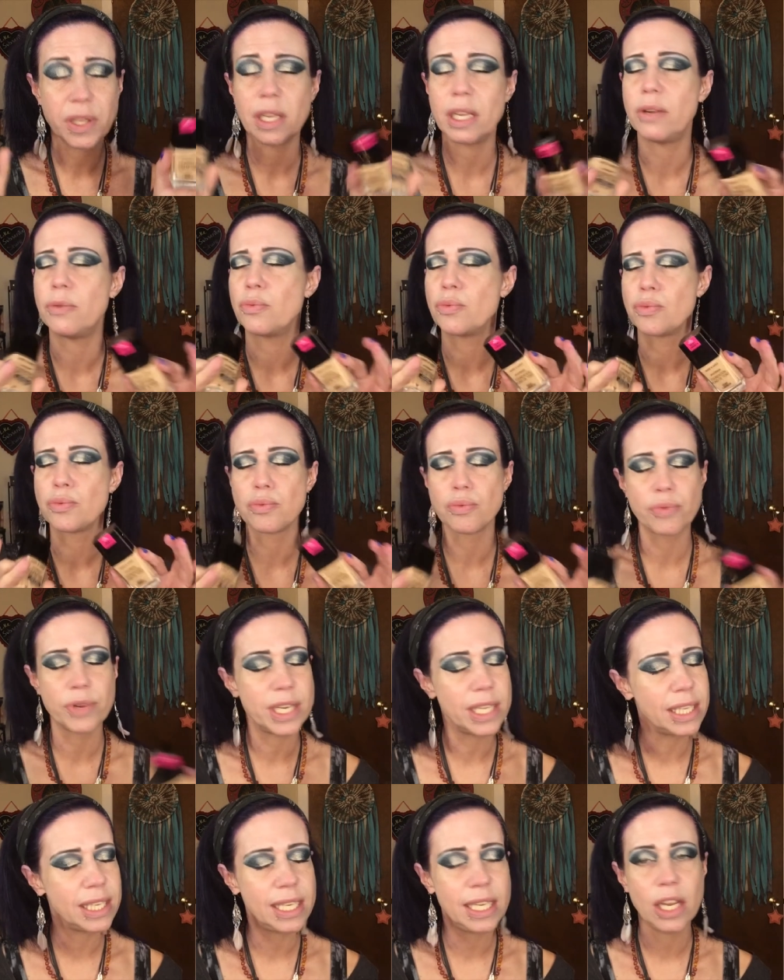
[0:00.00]
It
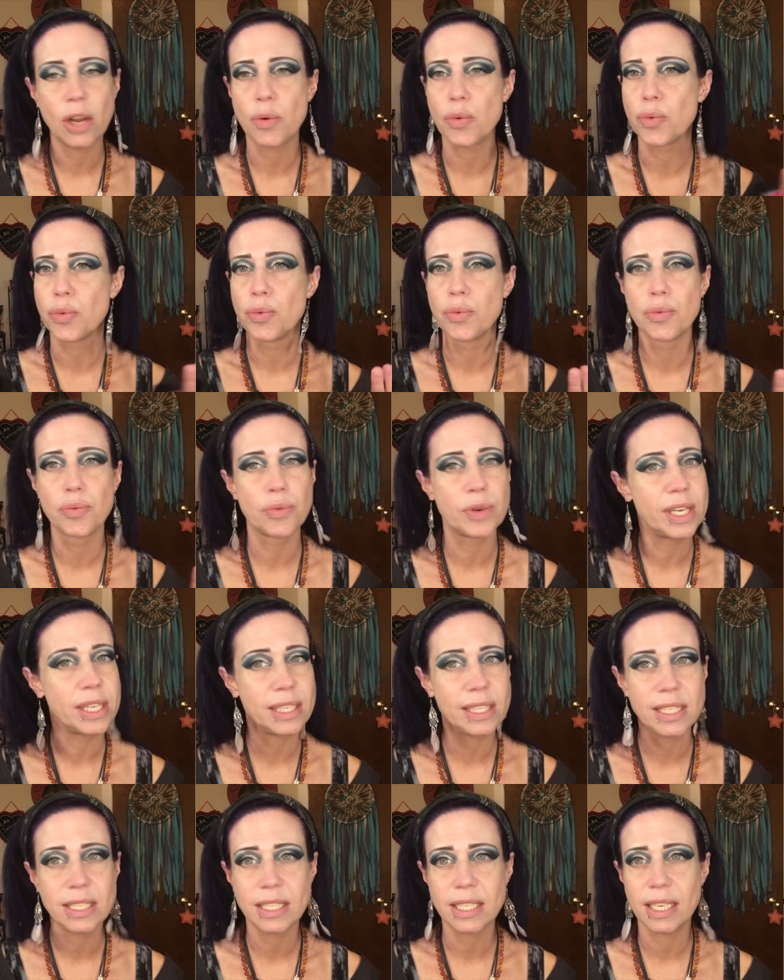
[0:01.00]
really,
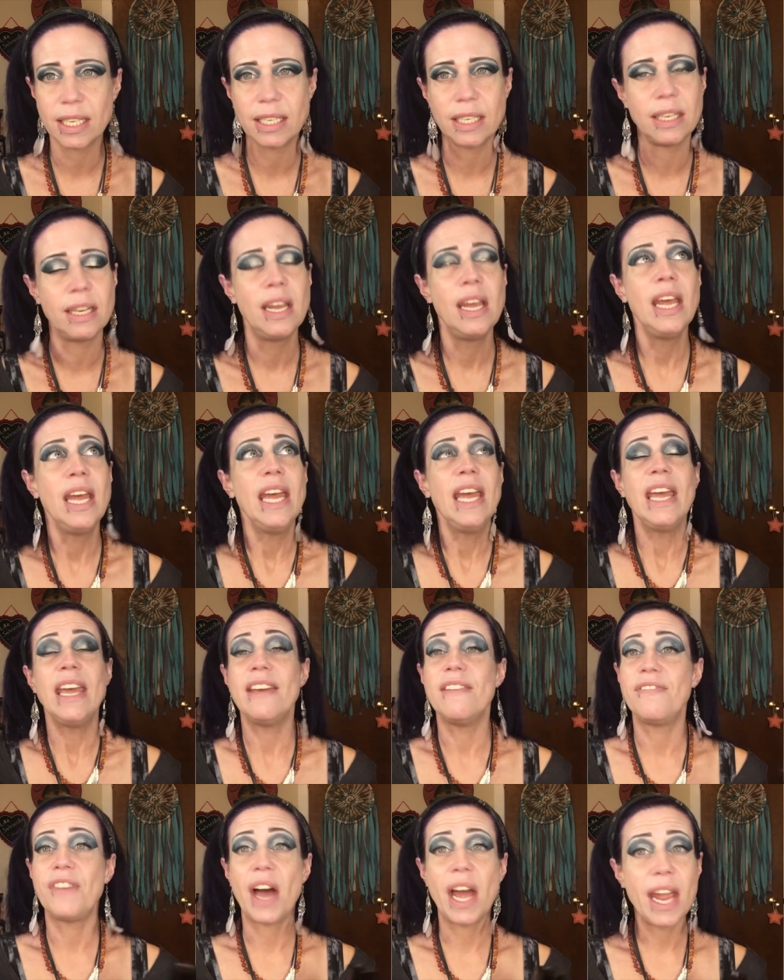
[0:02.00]
really didn't.
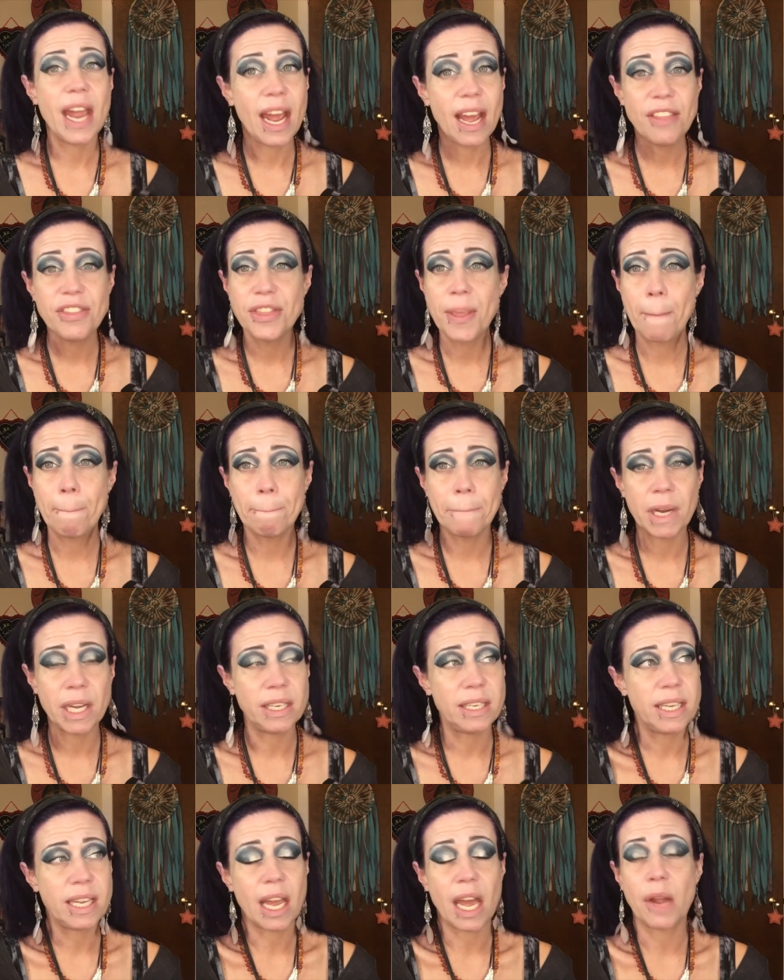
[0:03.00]
If I had the
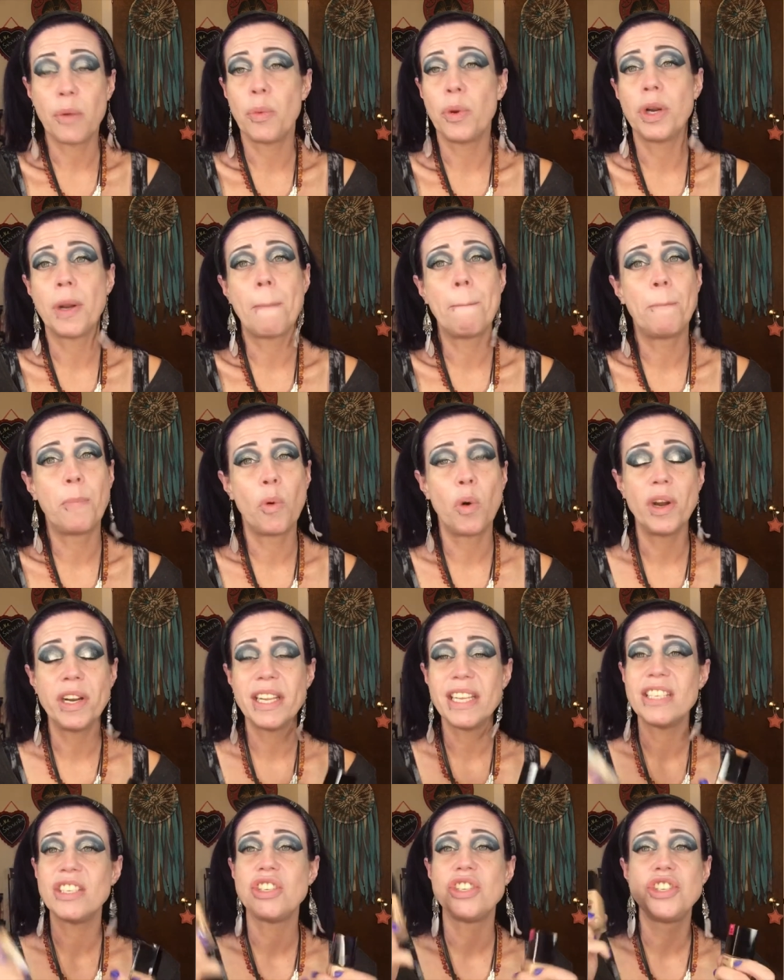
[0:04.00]
money, I would have bought
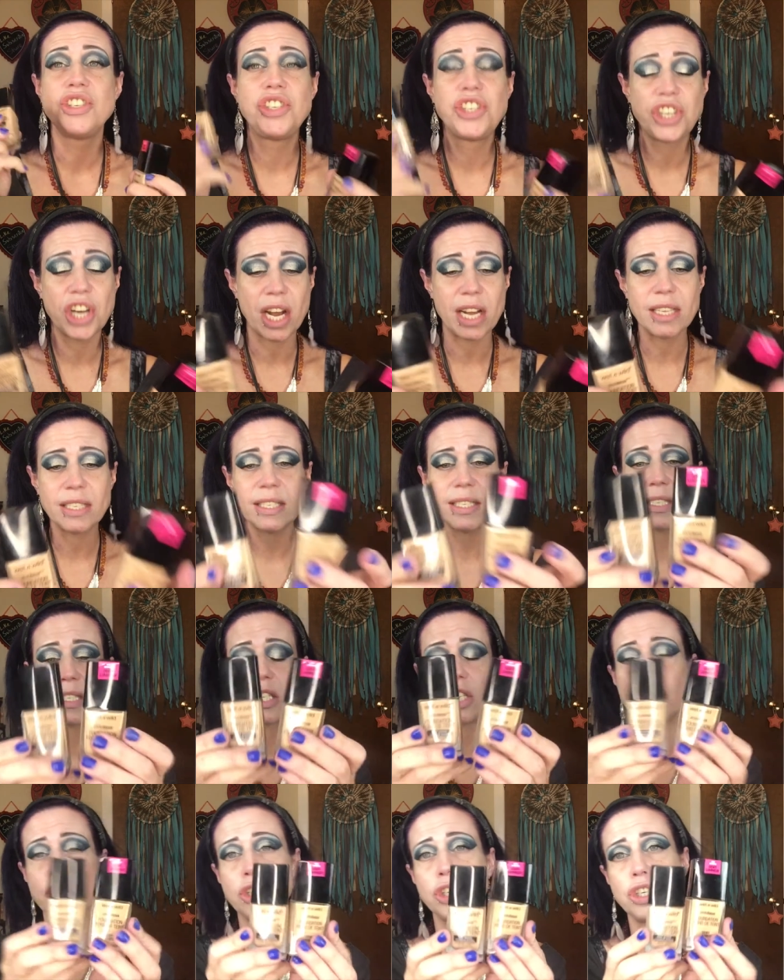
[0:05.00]
it just
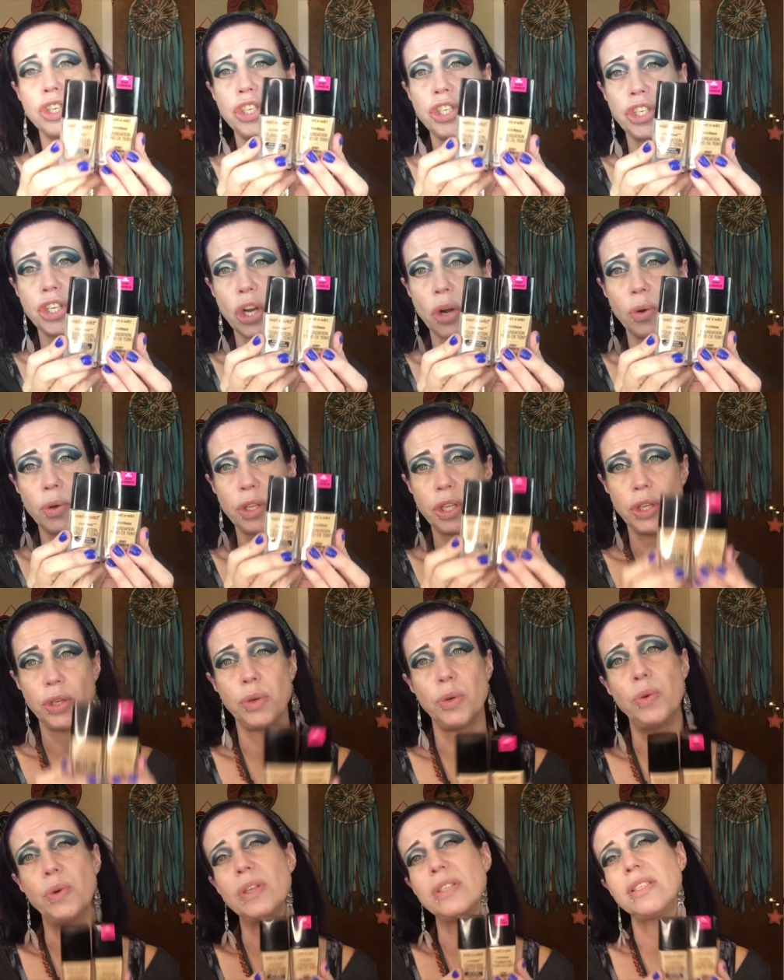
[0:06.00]
to show
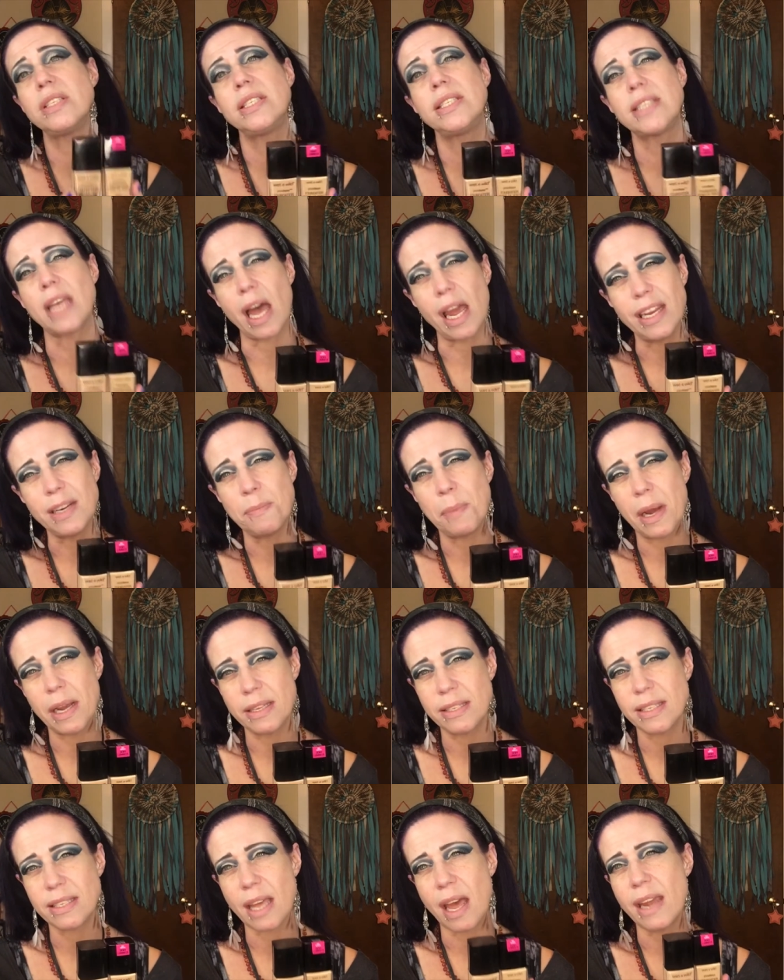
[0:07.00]
you side by
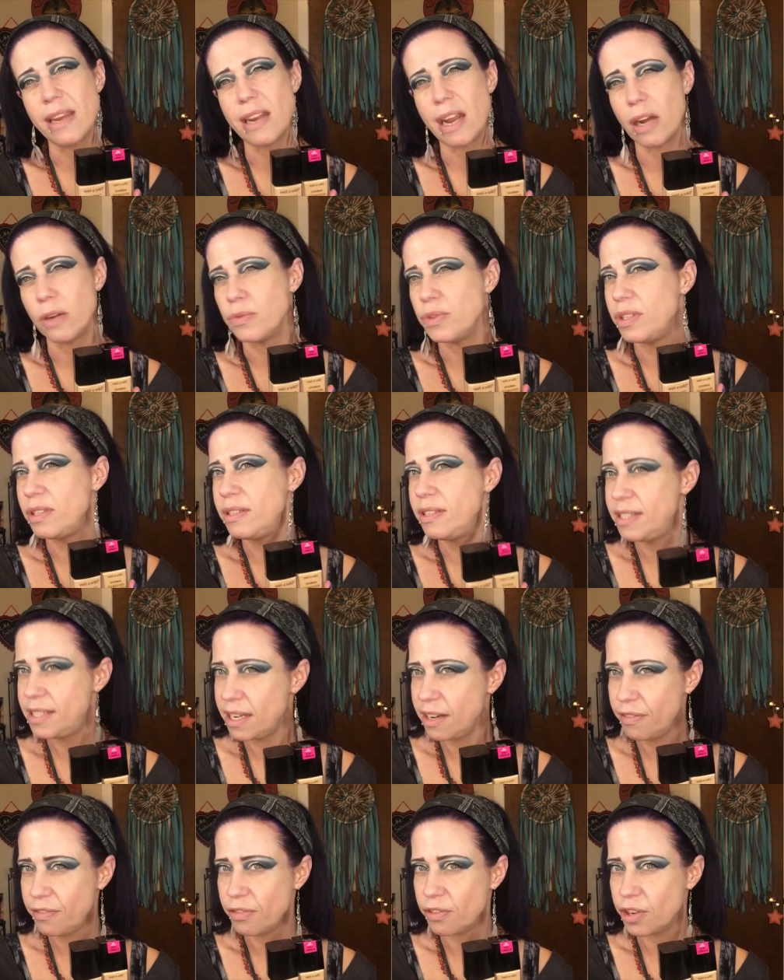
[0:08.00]
side how
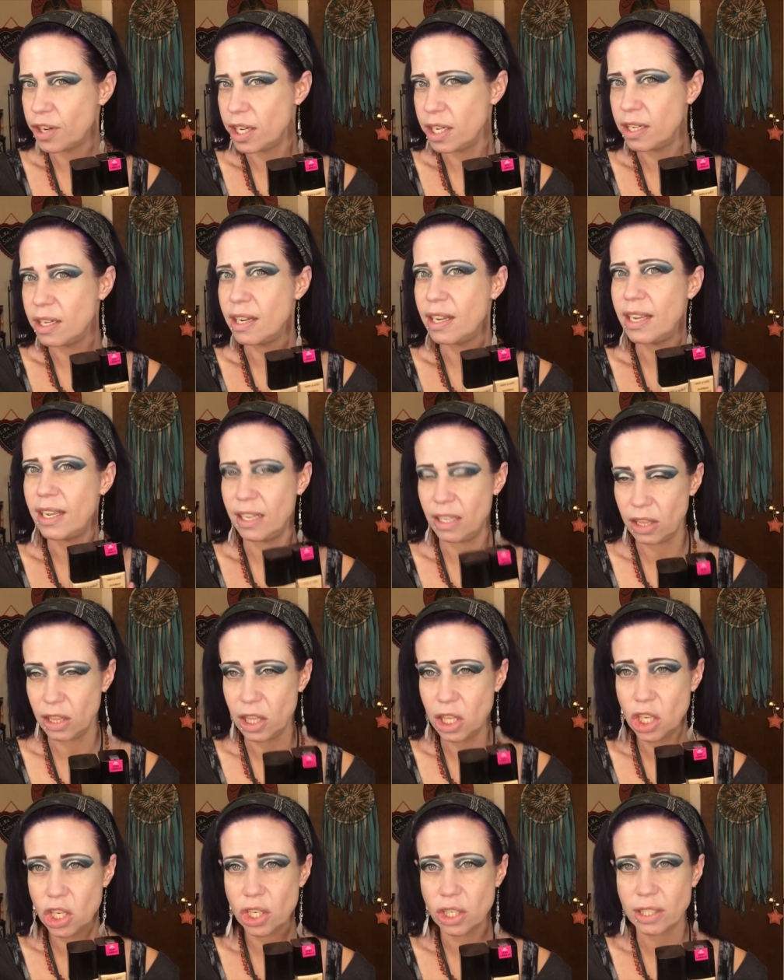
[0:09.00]
different it
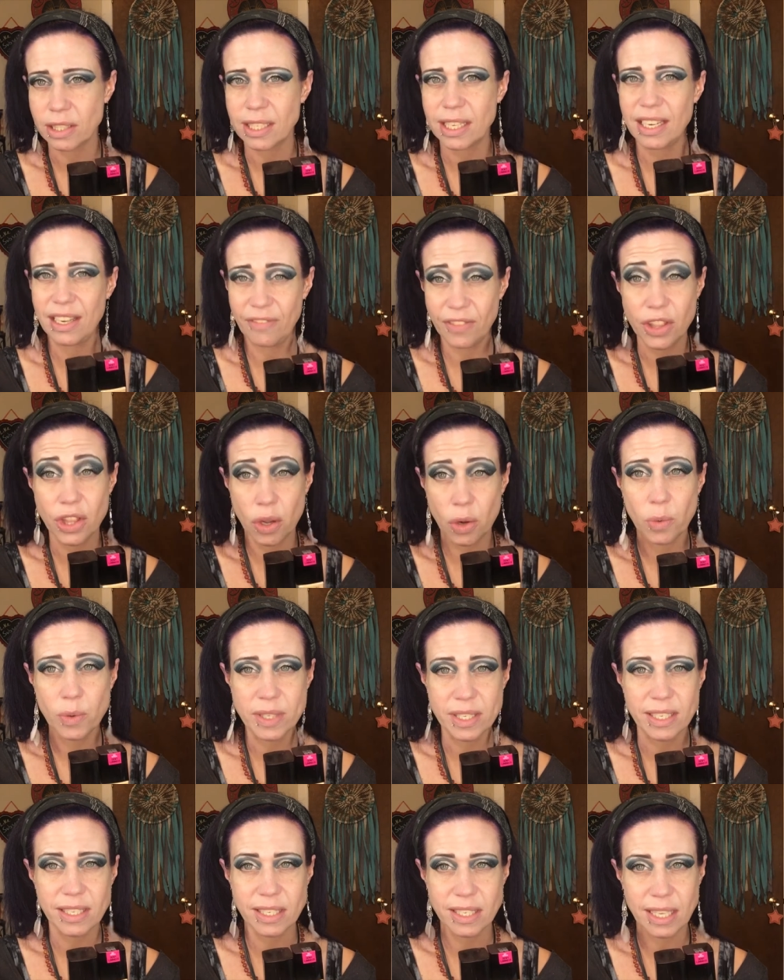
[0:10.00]
looked, even though it
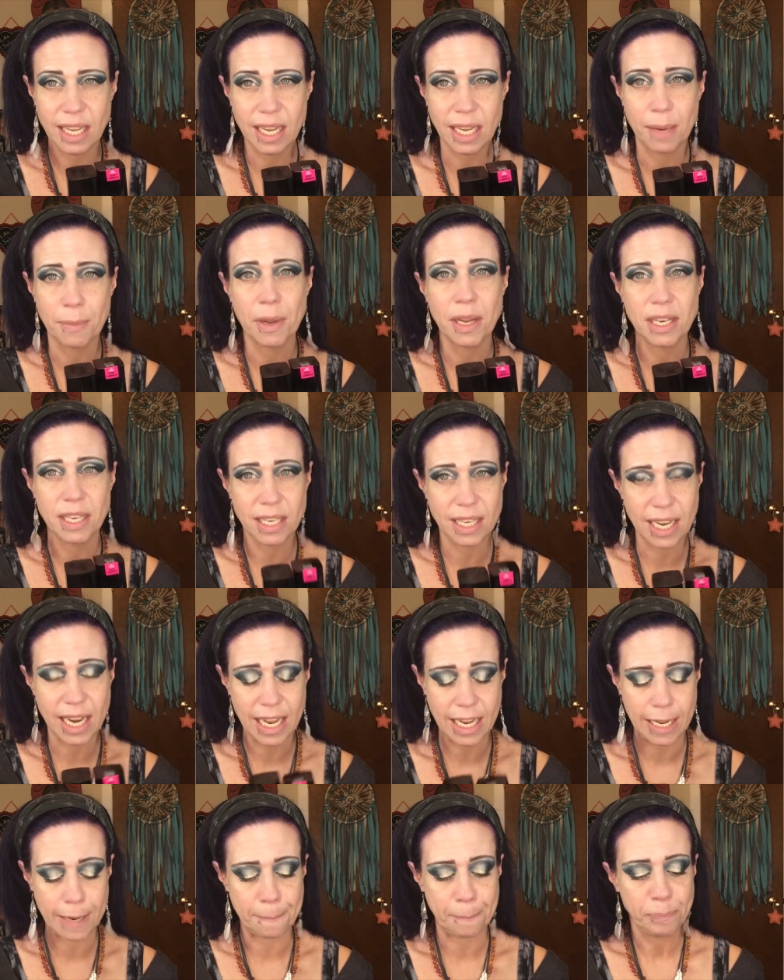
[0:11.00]
was the same
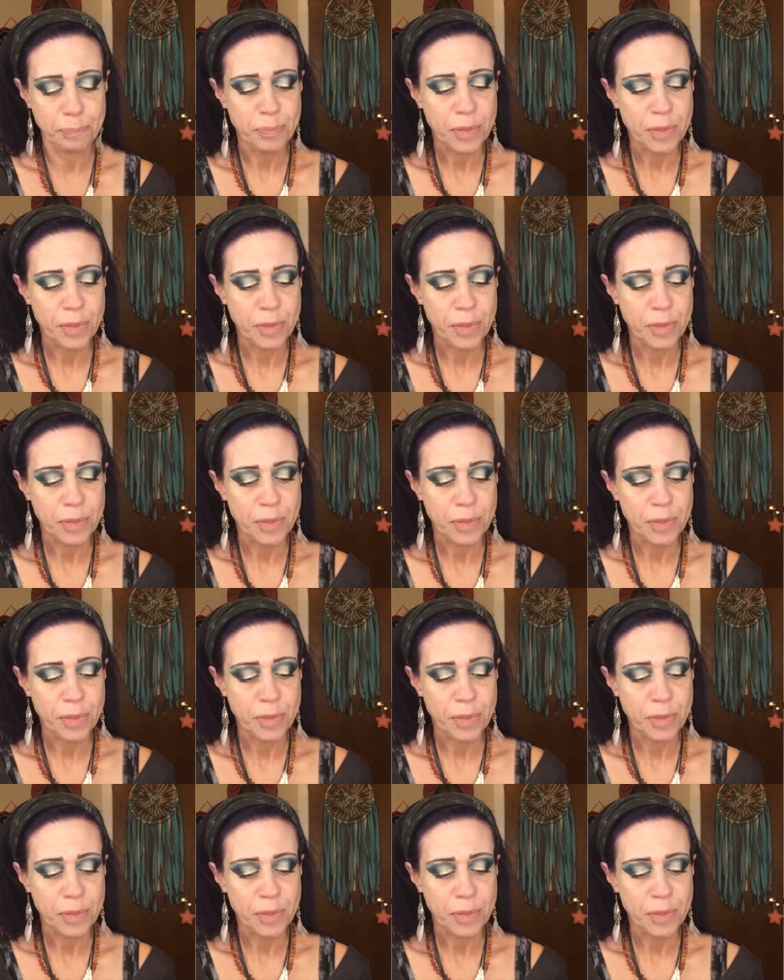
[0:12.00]
name.